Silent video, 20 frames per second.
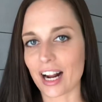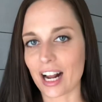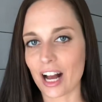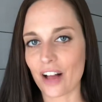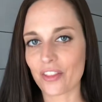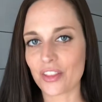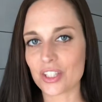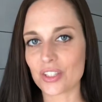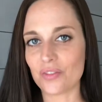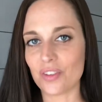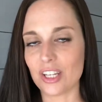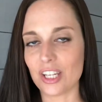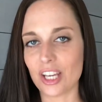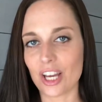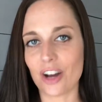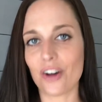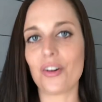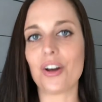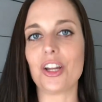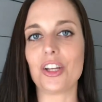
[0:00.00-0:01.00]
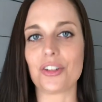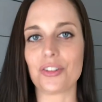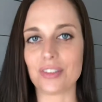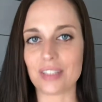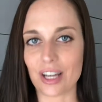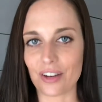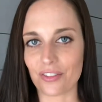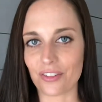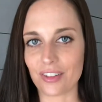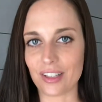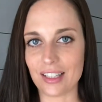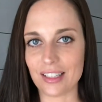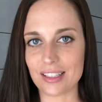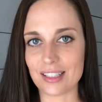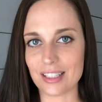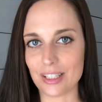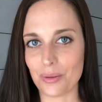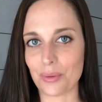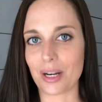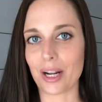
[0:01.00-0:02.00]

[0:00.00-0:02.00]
out this video and you'll definitely see what I